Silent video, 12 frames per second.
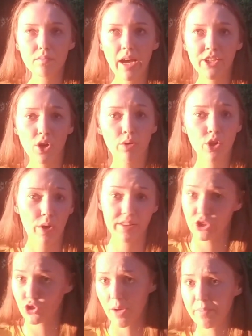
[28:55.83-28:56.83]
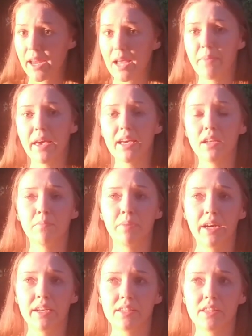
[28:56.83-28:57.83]
I don't regret the trip that I made,
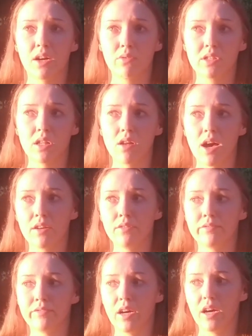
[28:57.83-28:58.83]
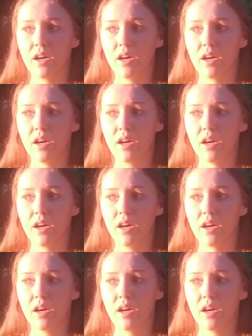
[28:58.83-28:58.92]
but there was a lot of